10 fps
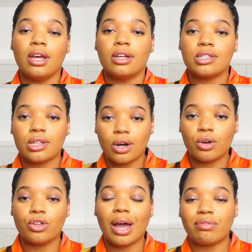So
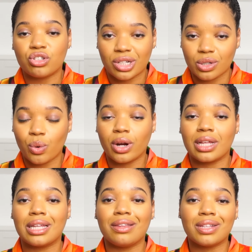you have to dress
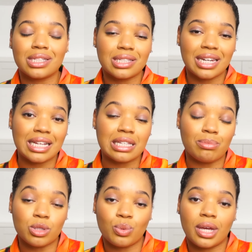accordingly. This is a nice
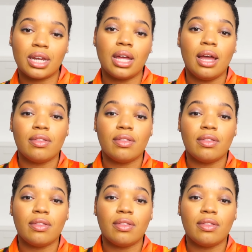in between.